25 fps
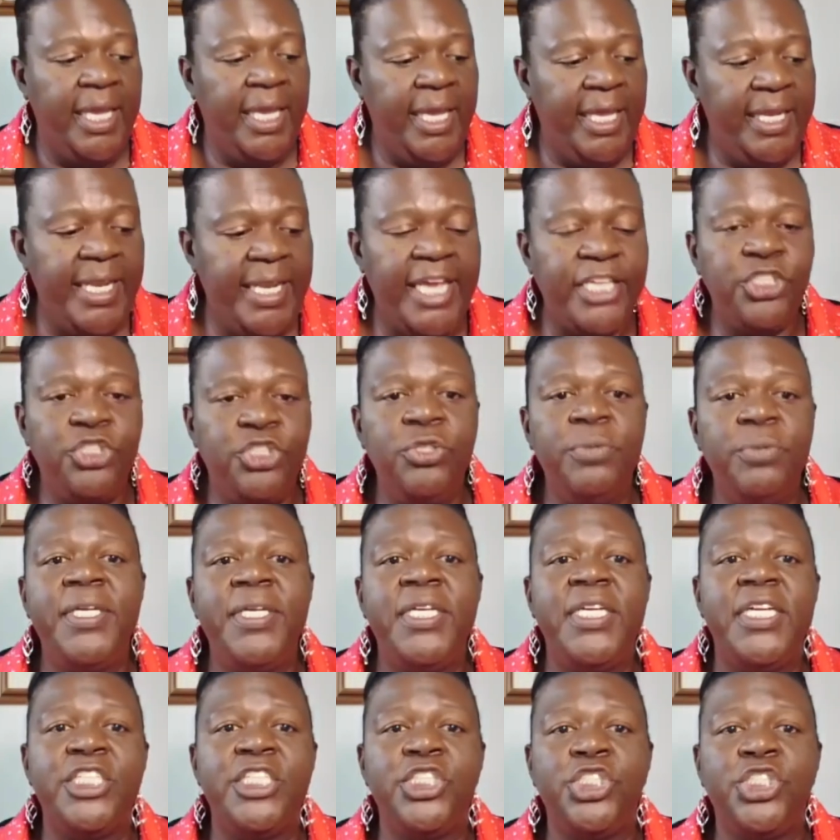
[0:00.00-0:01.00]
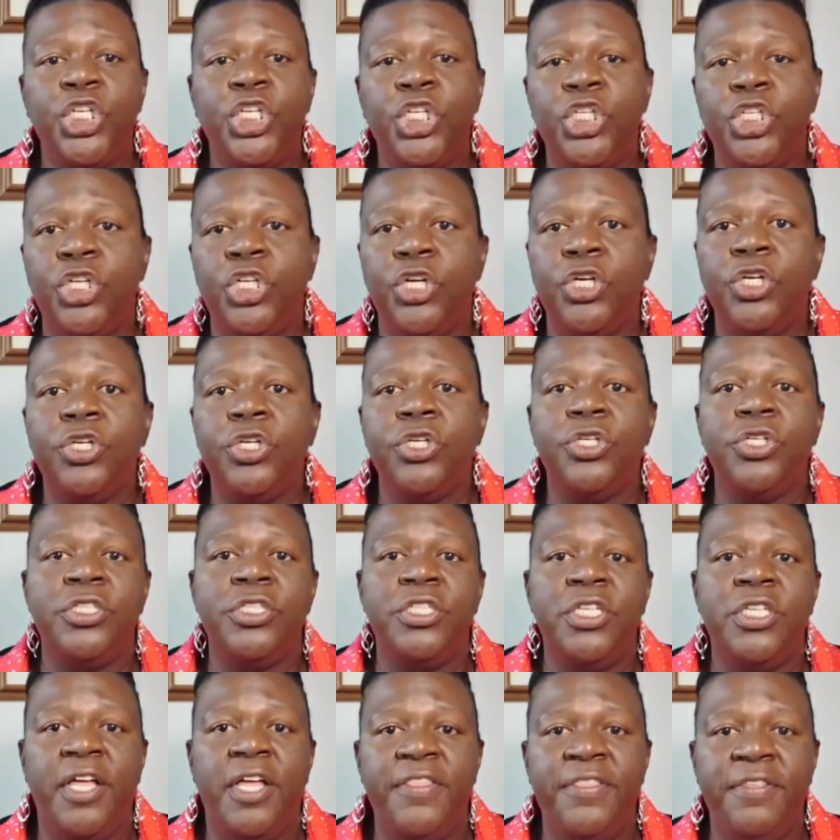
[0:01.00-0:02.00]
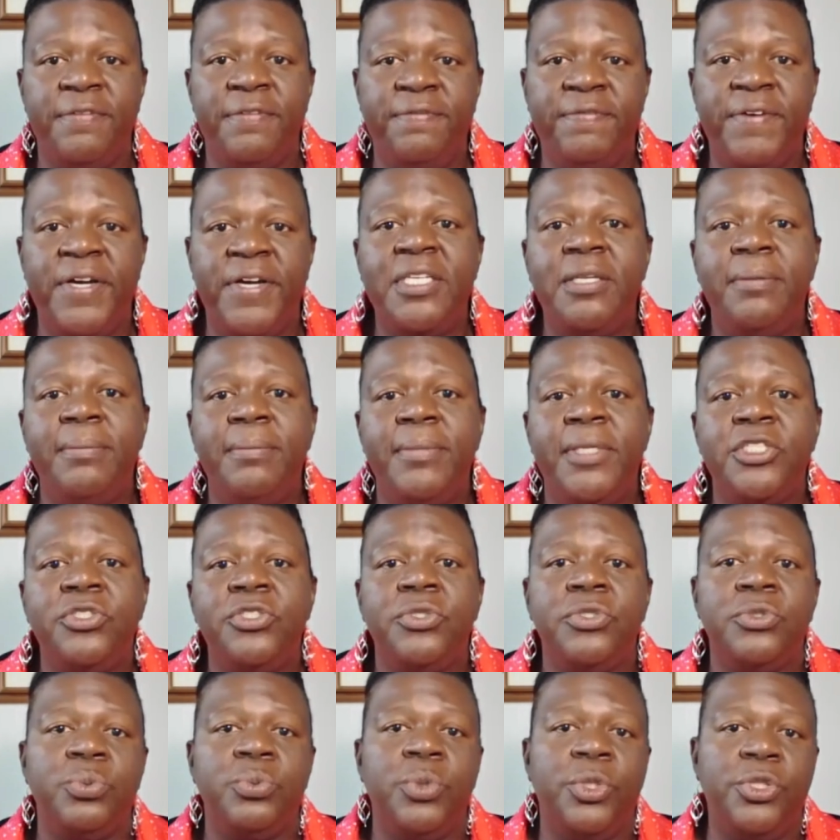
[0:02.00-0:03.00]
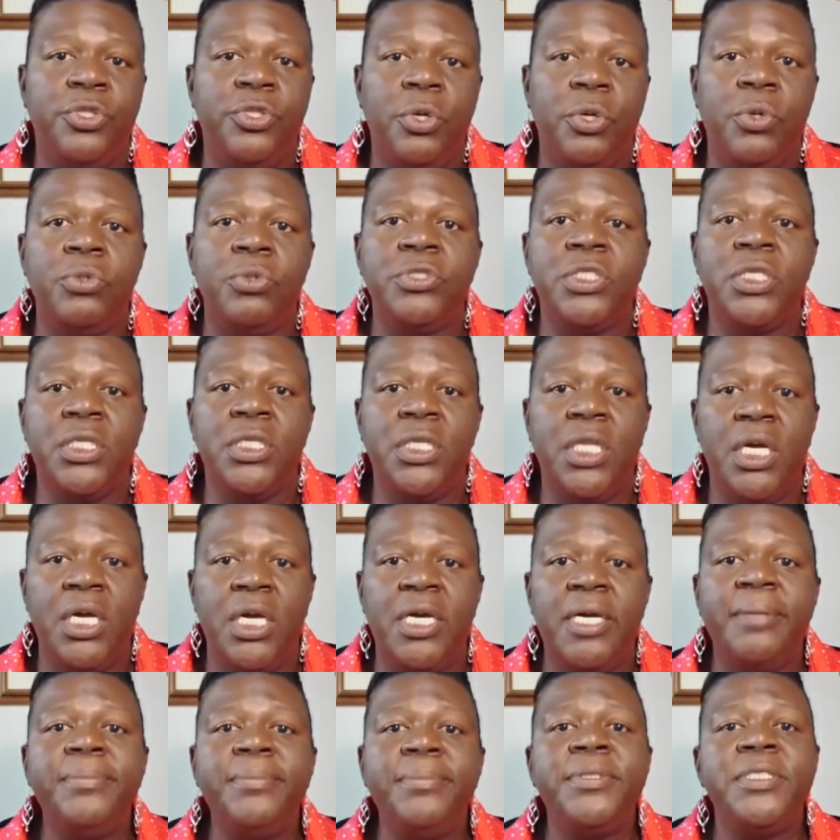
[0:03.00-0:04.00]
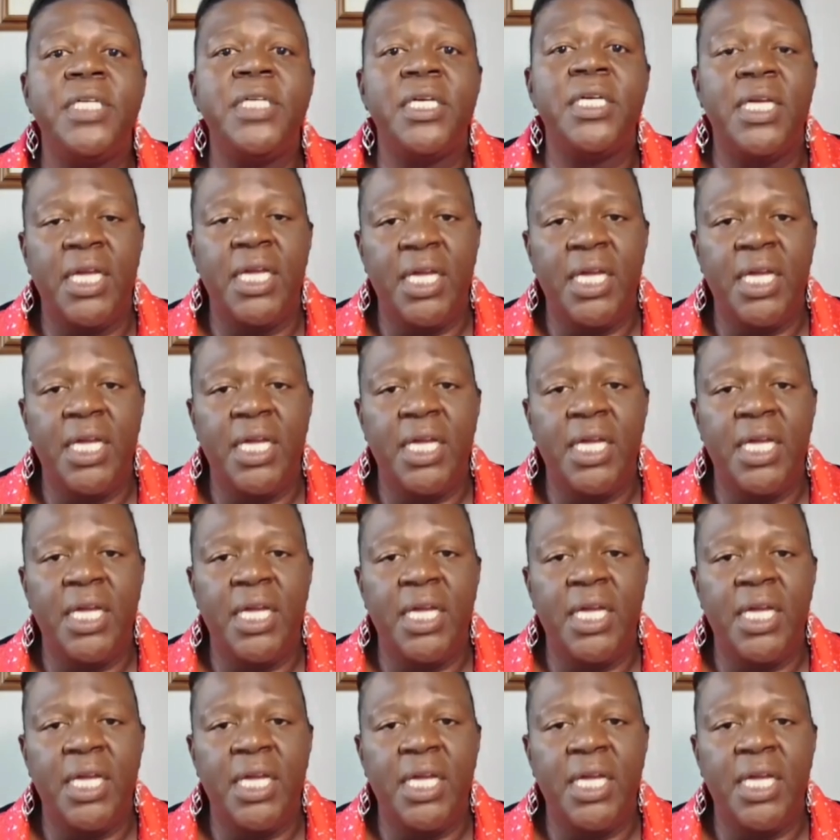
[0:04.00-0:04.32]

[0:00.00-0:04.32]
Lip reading: And as you begin to learn the fundamentals with those clubs,